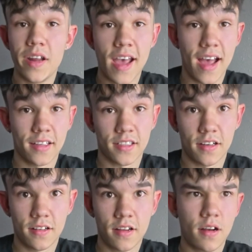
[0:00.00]
has
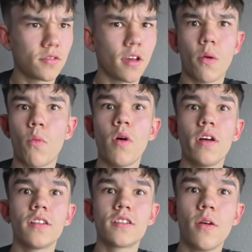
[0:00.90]
it. And I was like, what
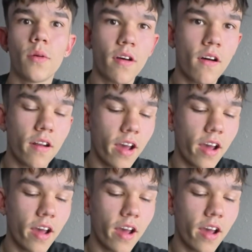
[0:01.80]
is going on?